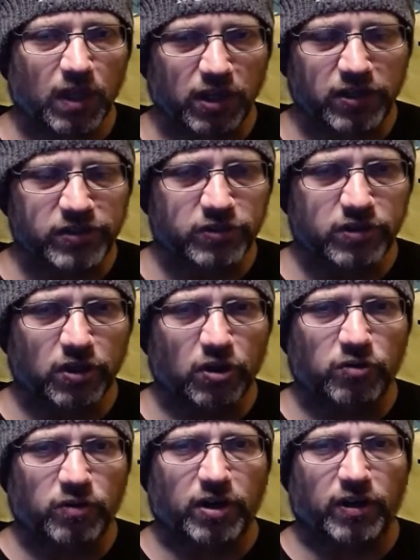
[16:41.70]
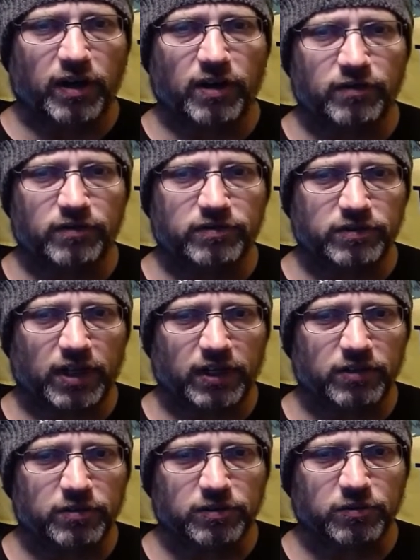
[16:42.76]
And he's, you know, running around
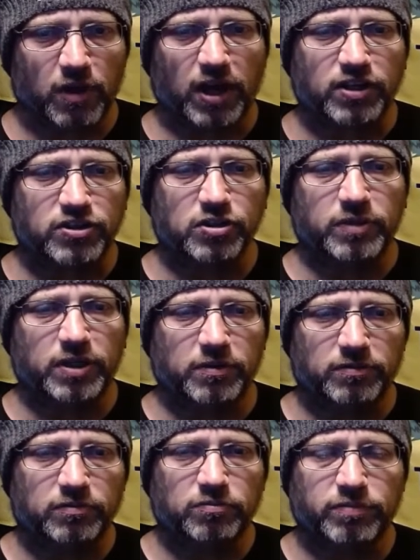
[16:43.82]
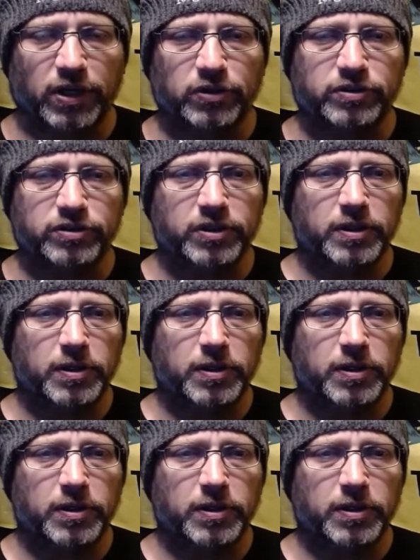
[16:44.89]
like rocking too many boats,